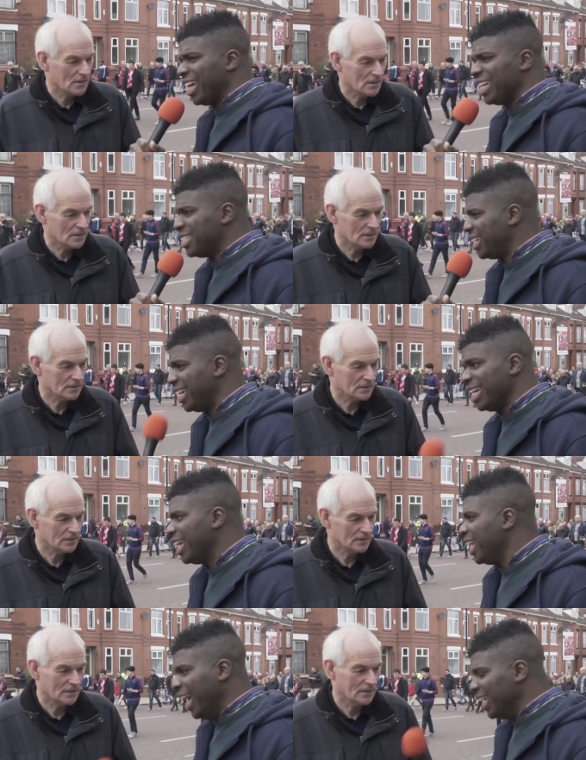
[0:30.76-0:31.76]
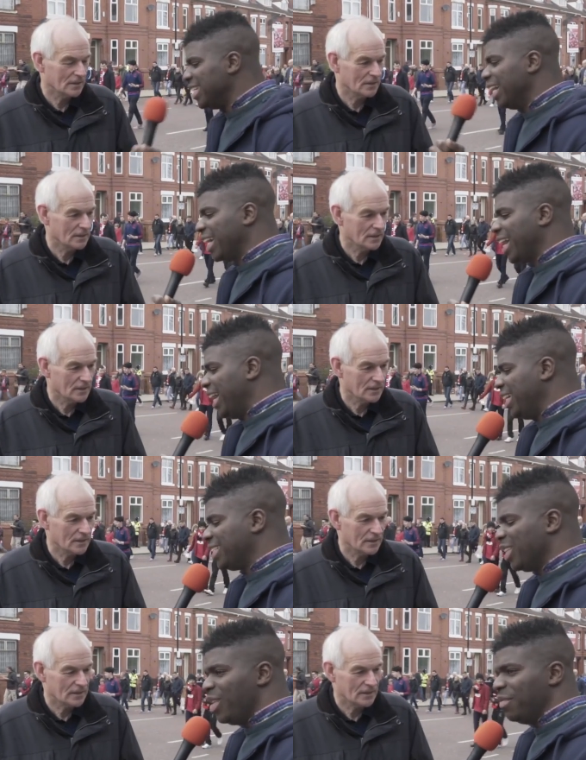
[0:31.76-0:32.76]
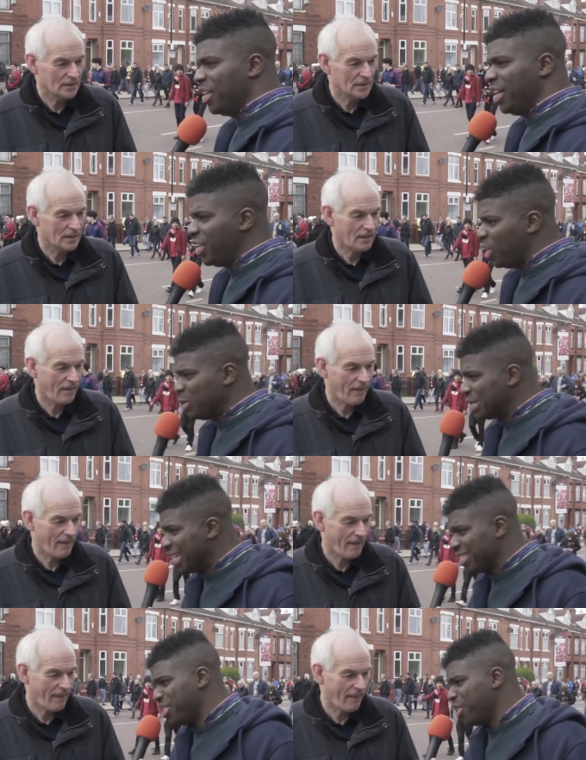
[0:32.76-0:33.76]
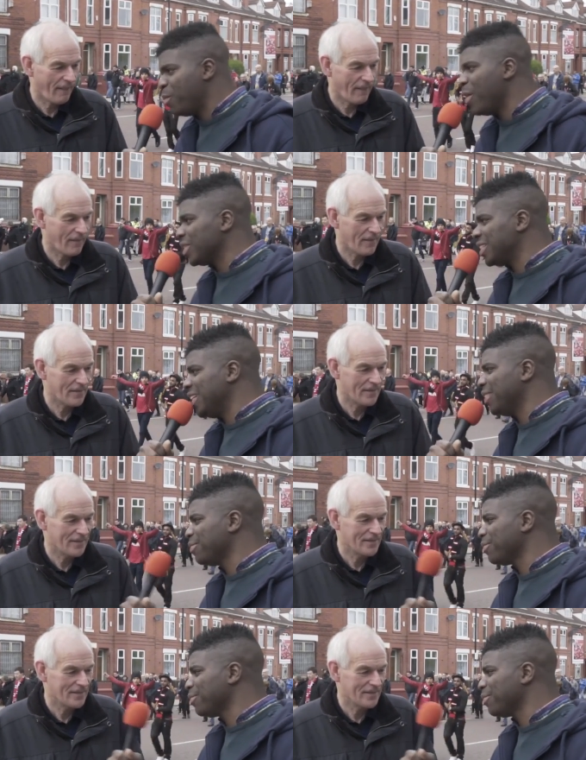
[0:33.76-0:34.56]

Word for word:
Speaker 1: again today. Is it a case of uh, no Zlatan, no party?